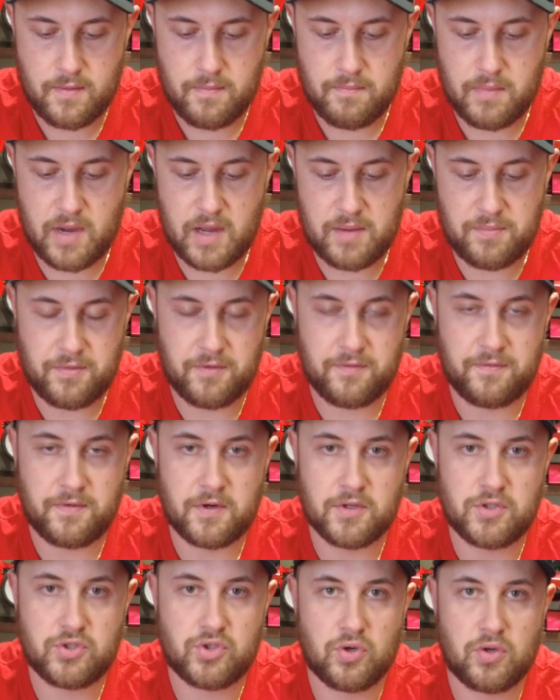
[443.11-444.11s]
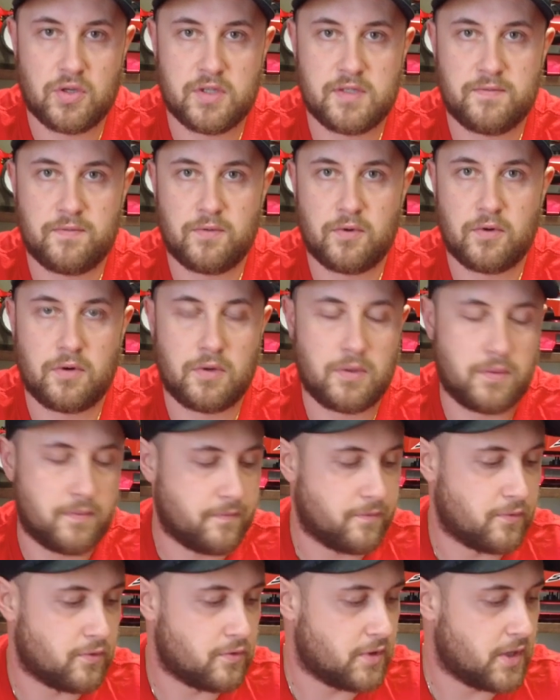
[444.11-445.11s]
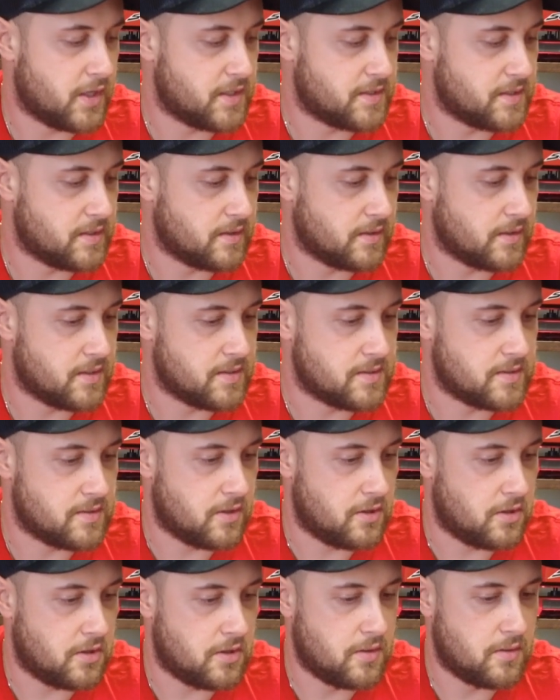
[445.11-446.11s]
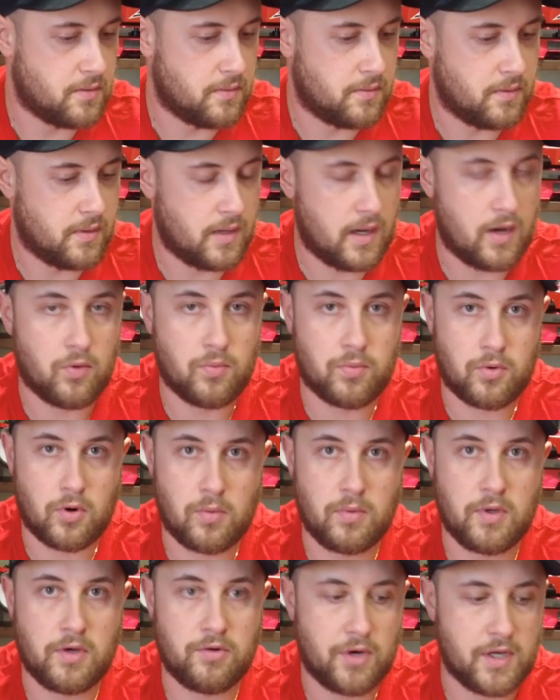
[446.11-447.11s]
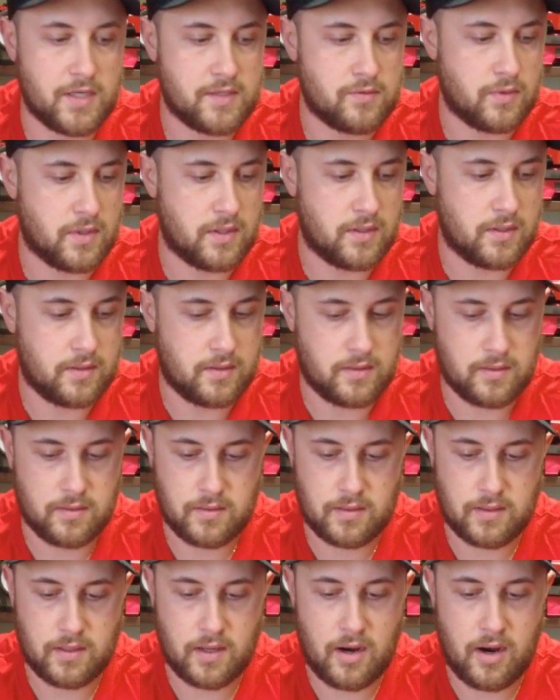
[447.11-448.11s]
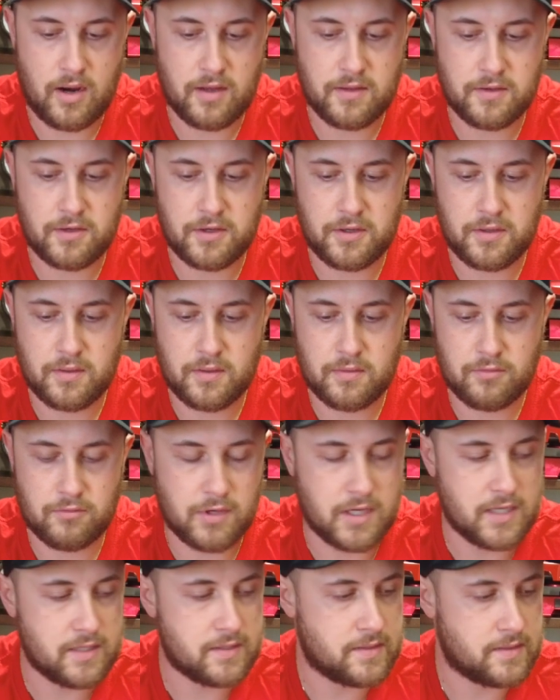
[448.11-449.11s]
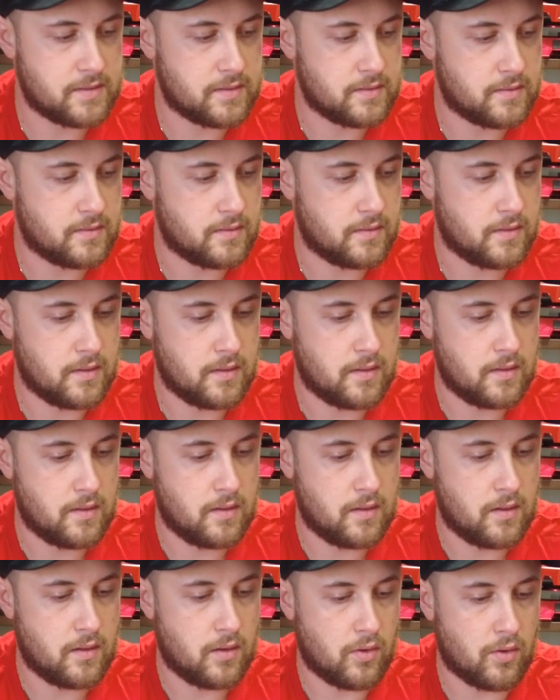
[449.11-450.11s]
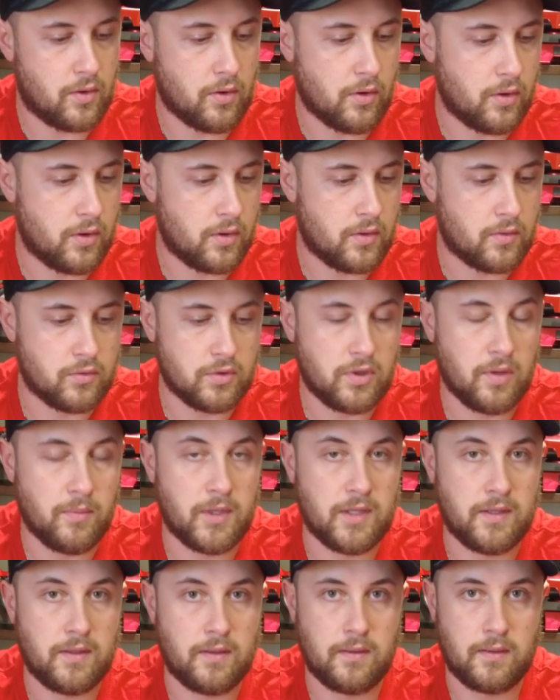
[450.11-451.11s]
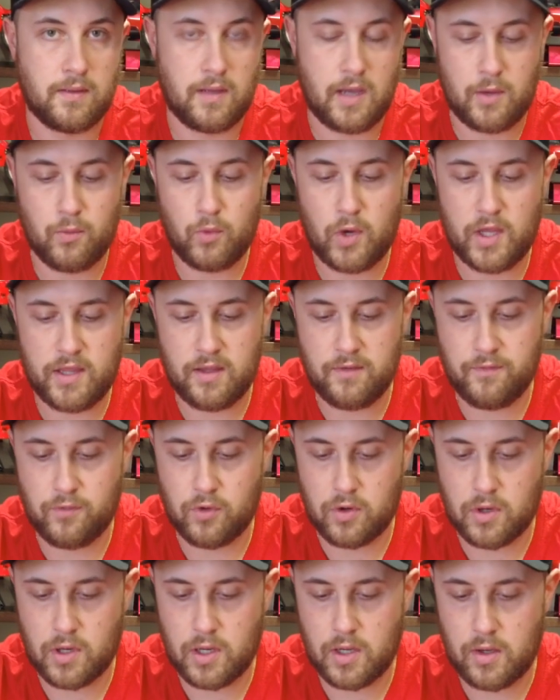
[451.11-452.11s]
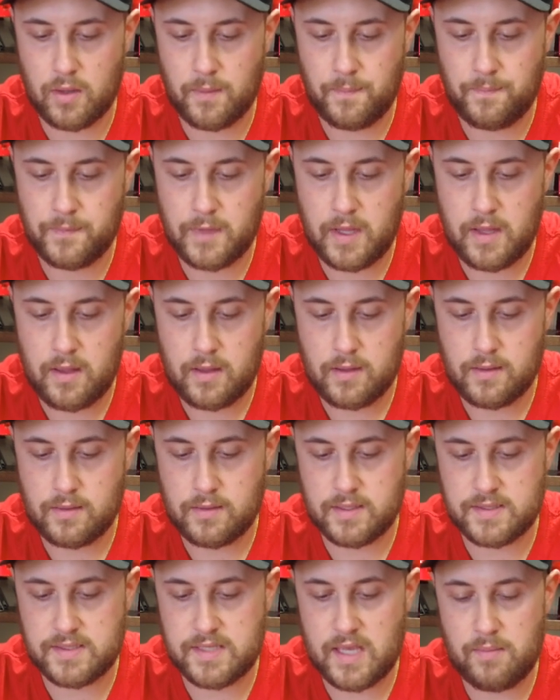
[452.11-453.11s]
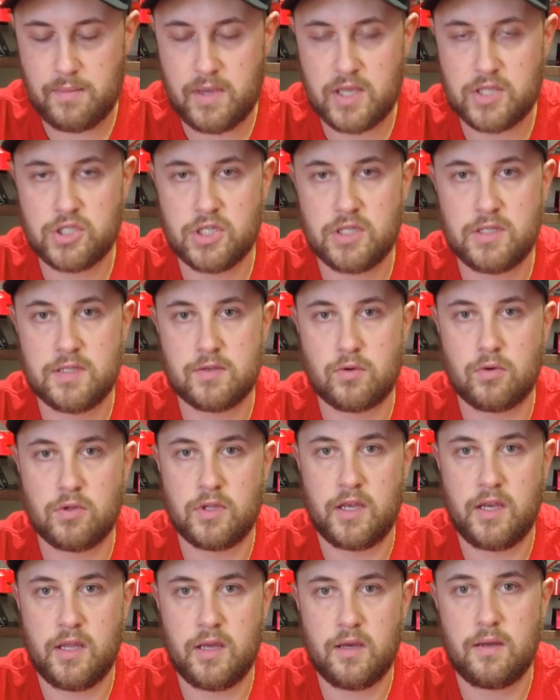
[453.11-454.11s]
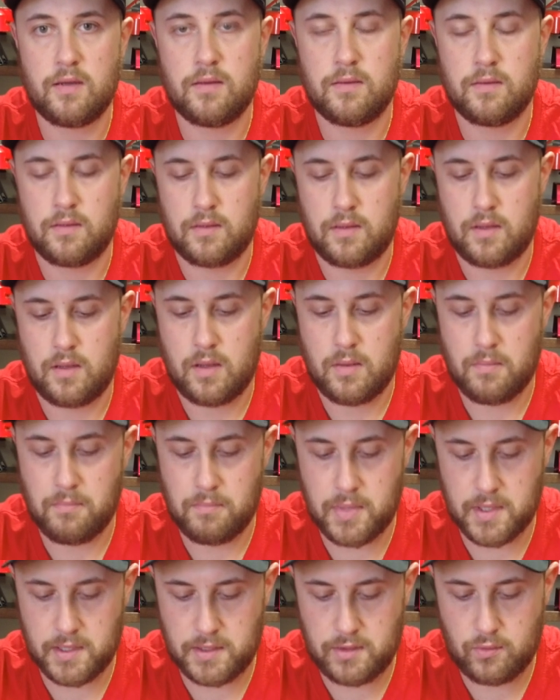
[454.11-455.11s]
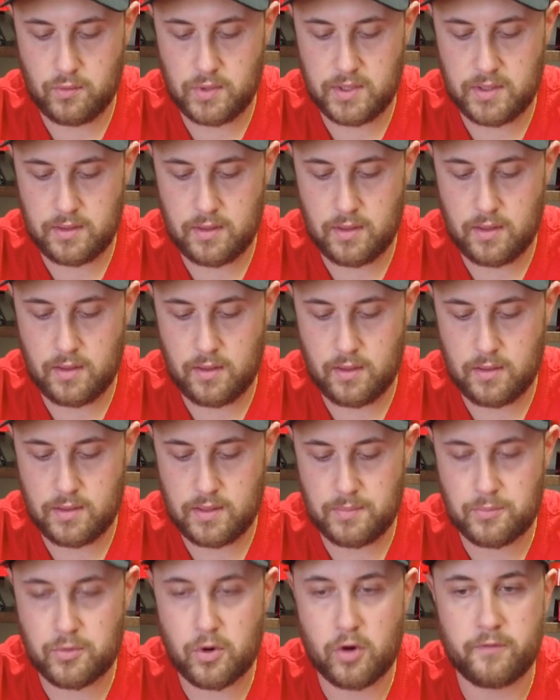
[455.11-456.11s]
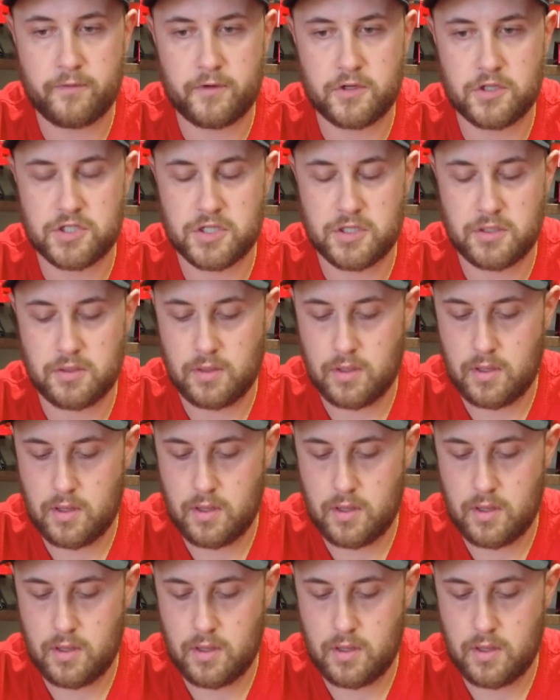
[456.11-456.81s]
my preferred choice for racing this year. I'll probably race with either Reds or Ultimate. I'm waiting for the same engine Scuderia, but with the Pro version.